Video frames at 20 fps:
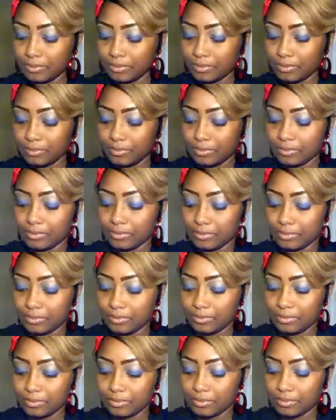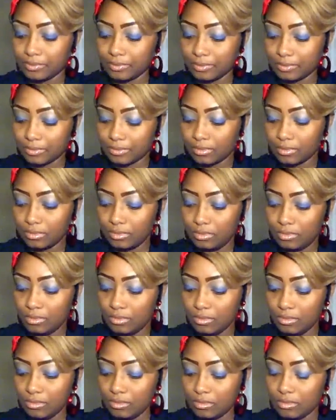
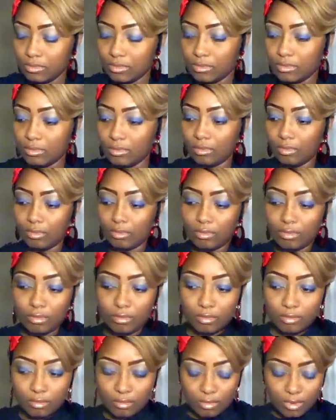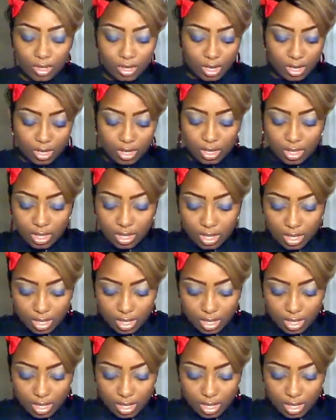(silence)